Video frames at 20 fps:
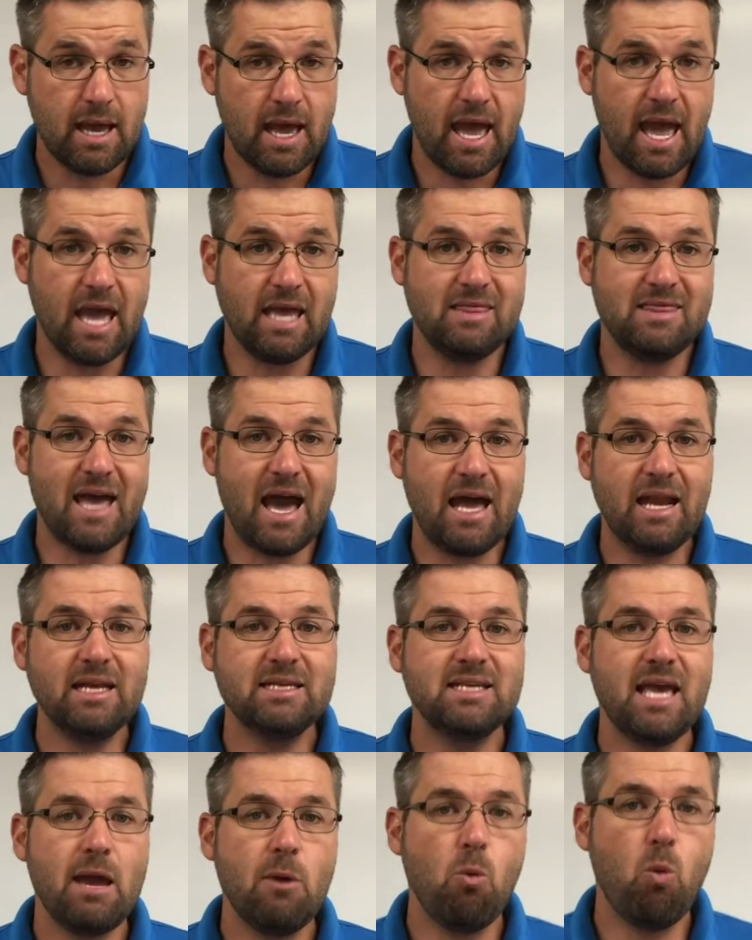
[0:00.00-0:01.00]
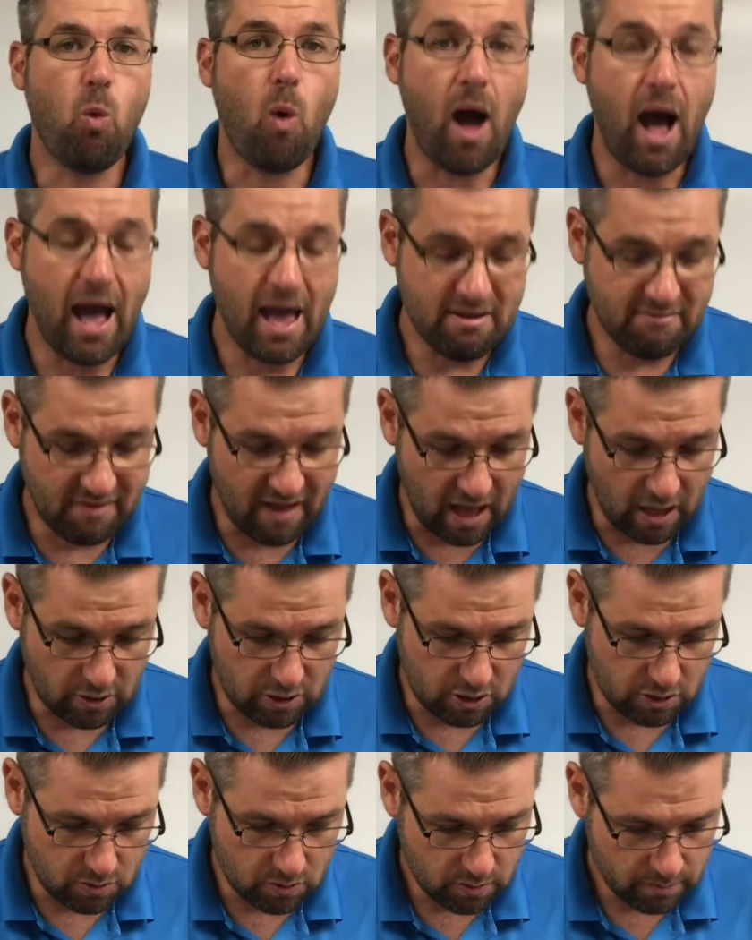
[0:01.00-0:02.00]
and that is a y
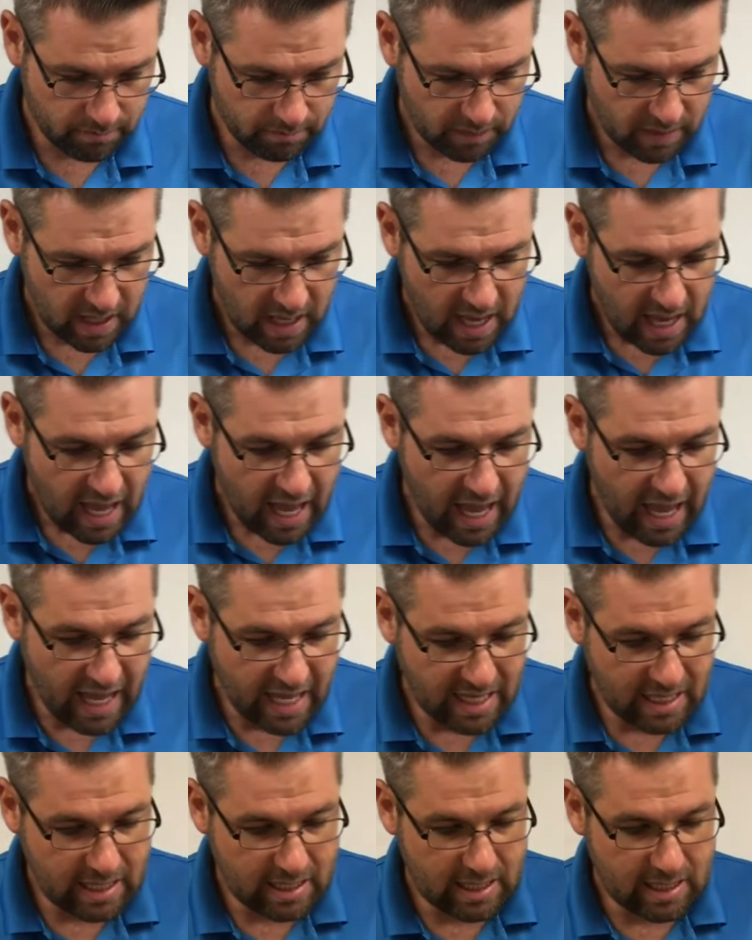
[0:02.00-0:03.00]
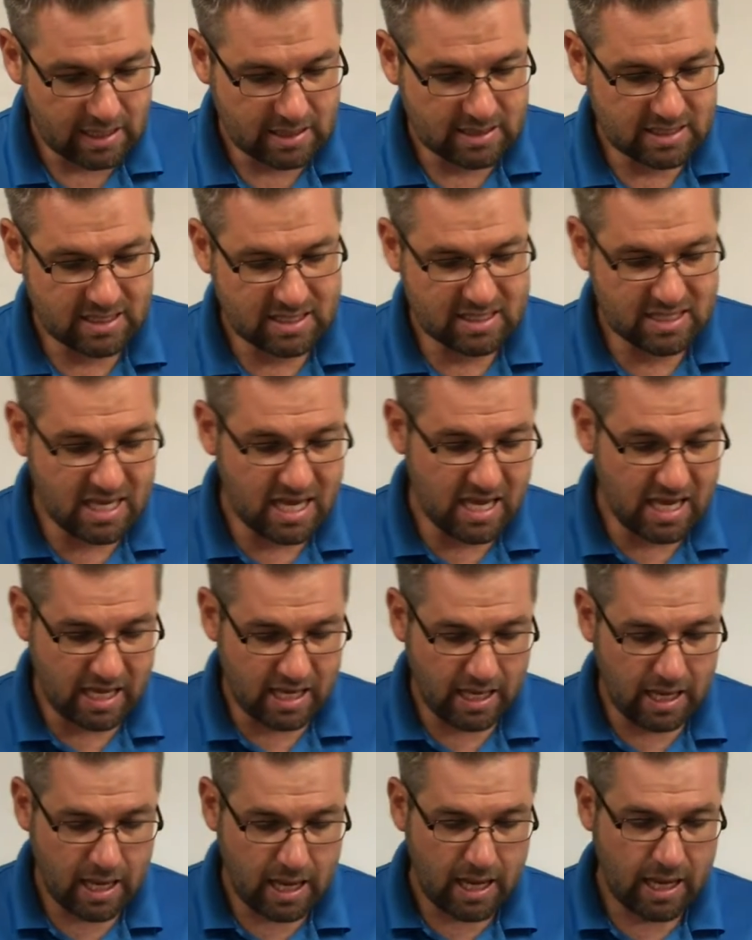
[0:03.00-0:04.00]
value, and
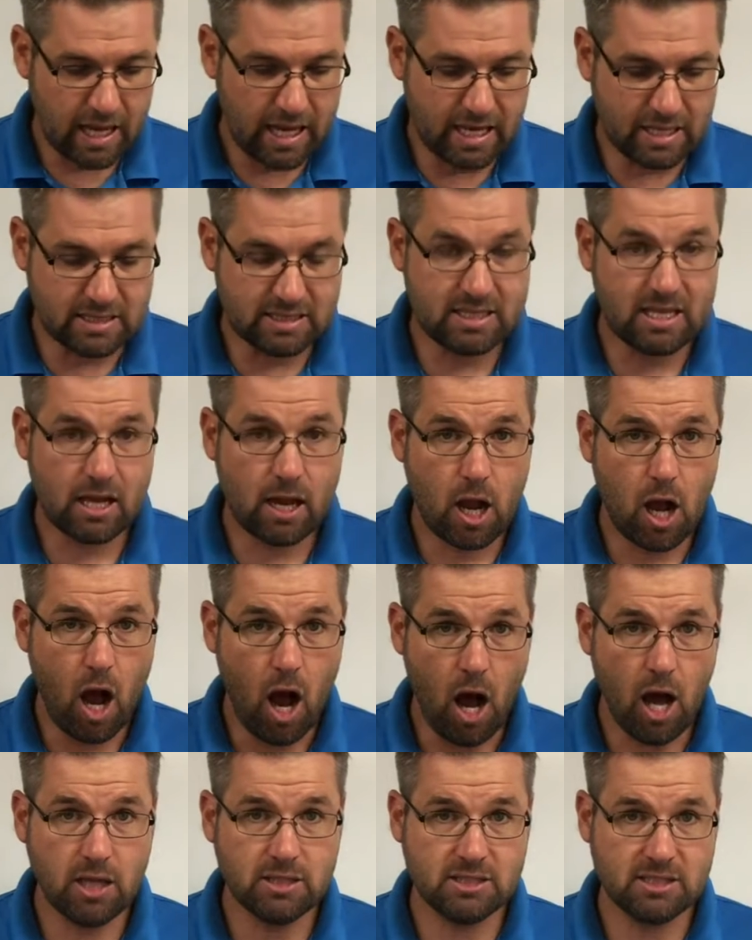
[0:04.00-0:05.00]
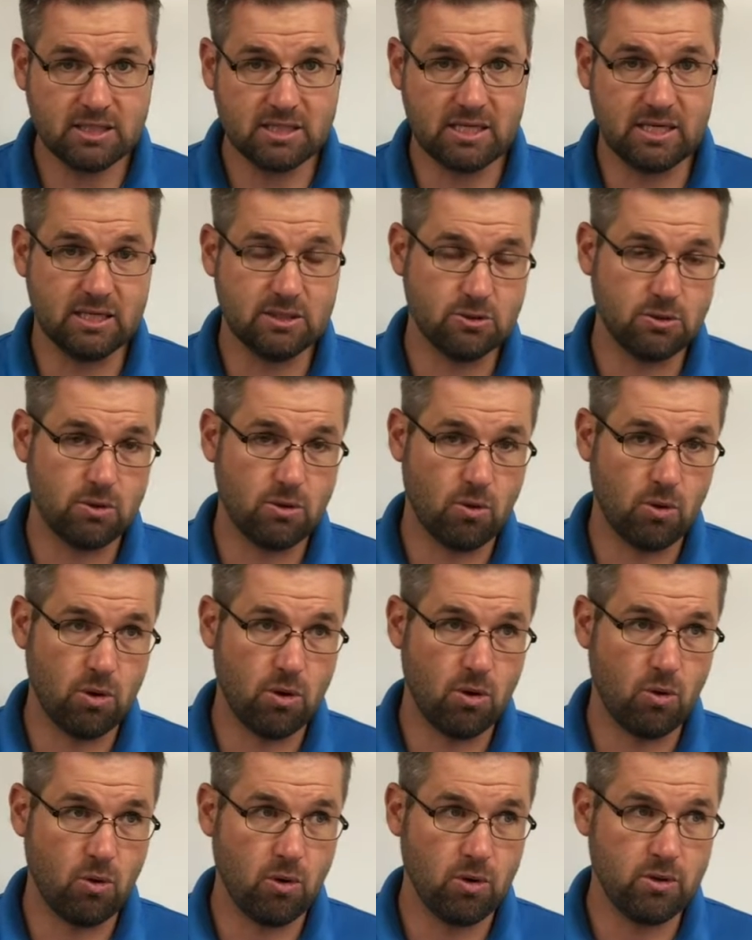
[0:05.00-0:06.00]
C is the constant
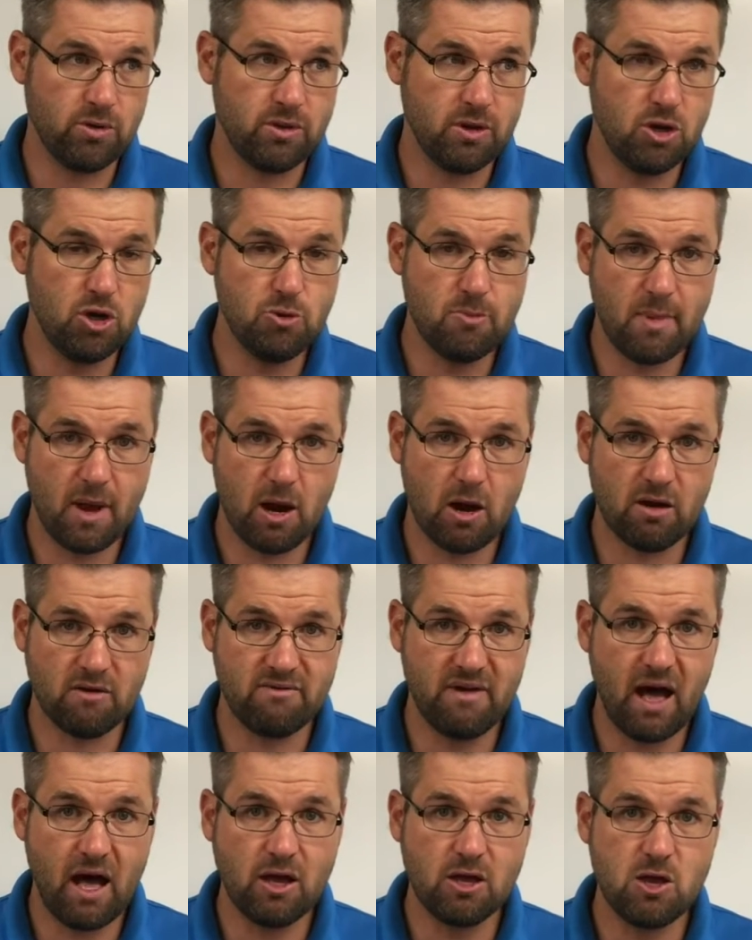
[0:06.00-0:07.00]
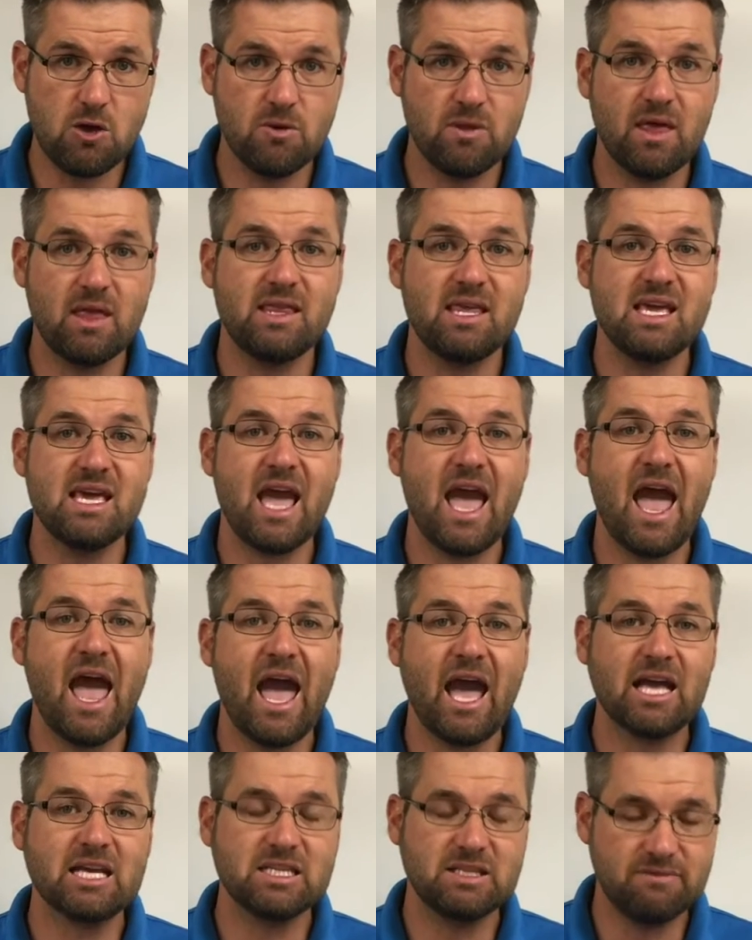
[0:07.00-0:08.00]
or the numeric value that the
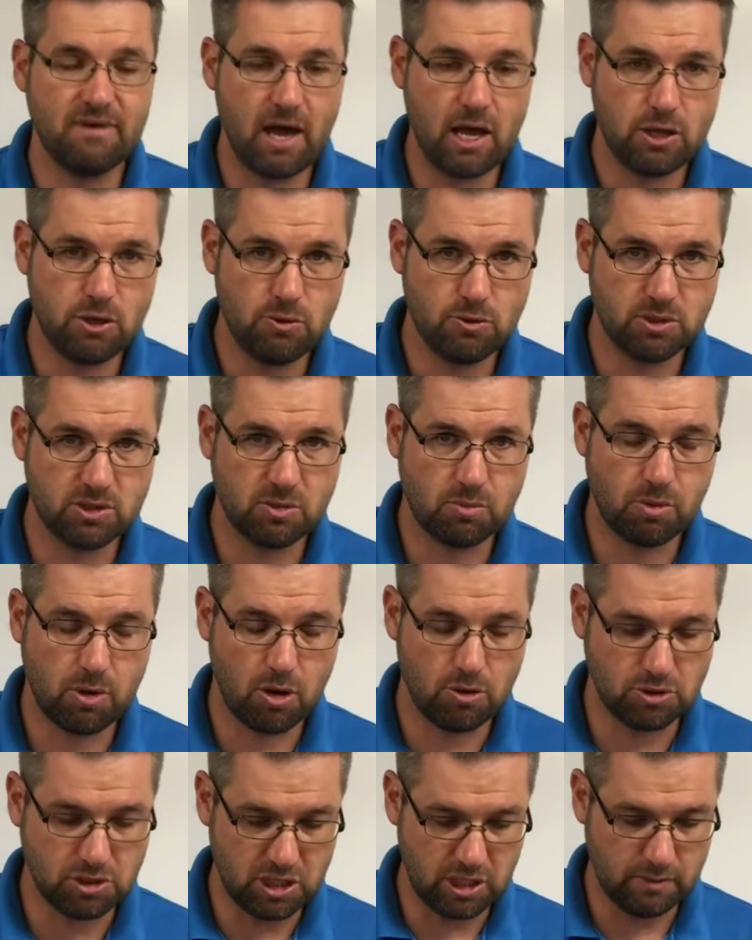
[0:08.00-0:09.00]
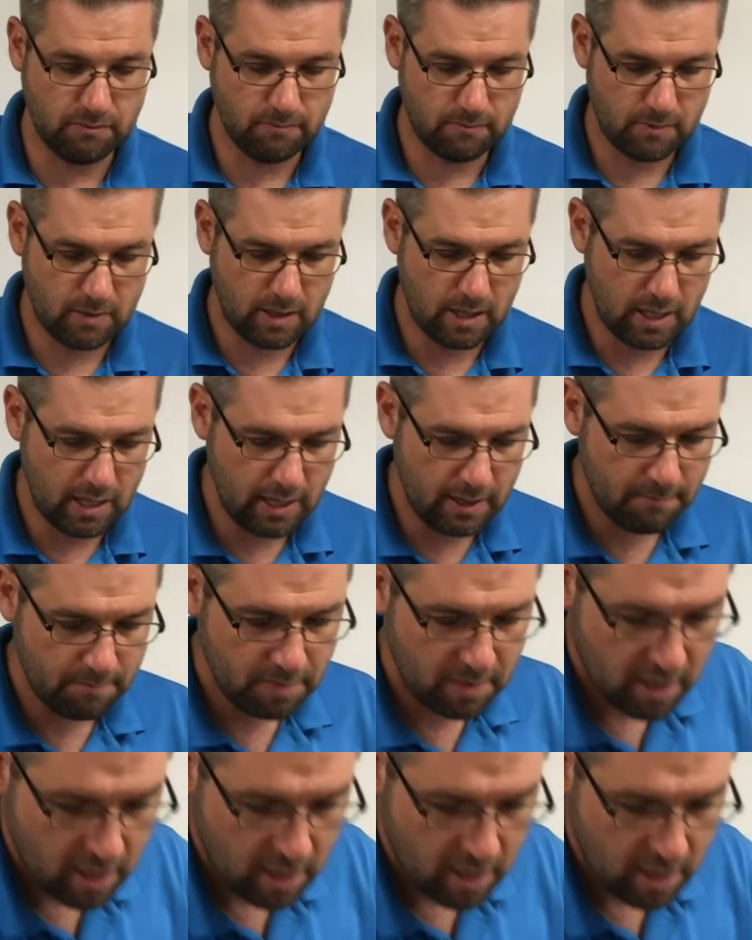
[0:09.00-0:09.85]
x value is approaching, okay?